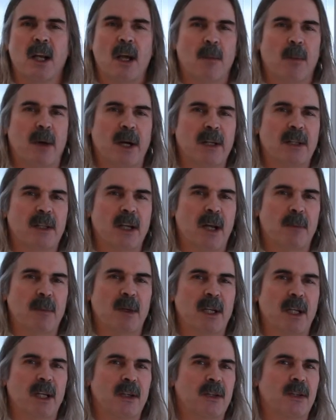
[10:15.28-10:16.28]
By the time you
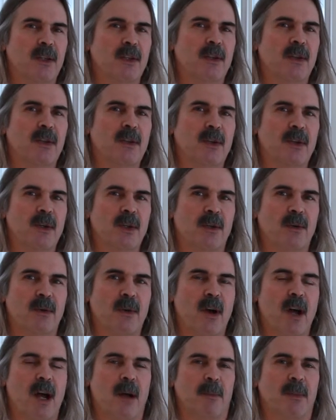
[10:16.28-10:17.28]
get to your third
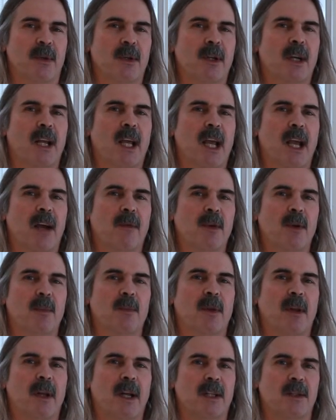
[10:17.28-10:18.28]
crop, you're going to have your
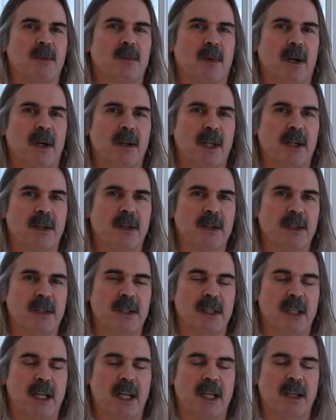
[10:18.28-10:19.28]
plants well
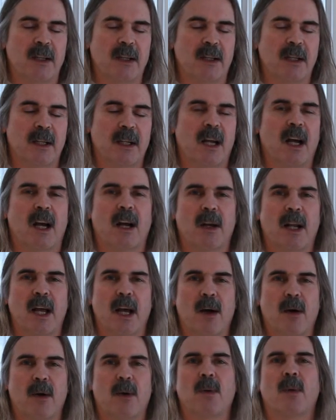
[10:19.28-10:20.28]
understood on
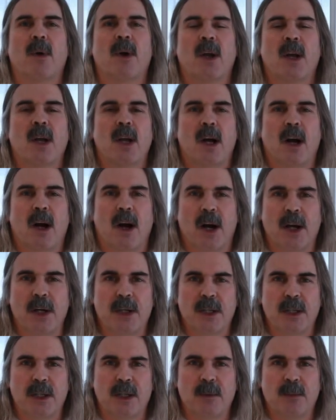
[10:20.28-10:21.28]
how hard
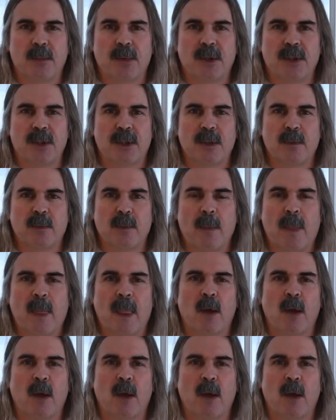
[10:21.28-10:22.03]
you can push them,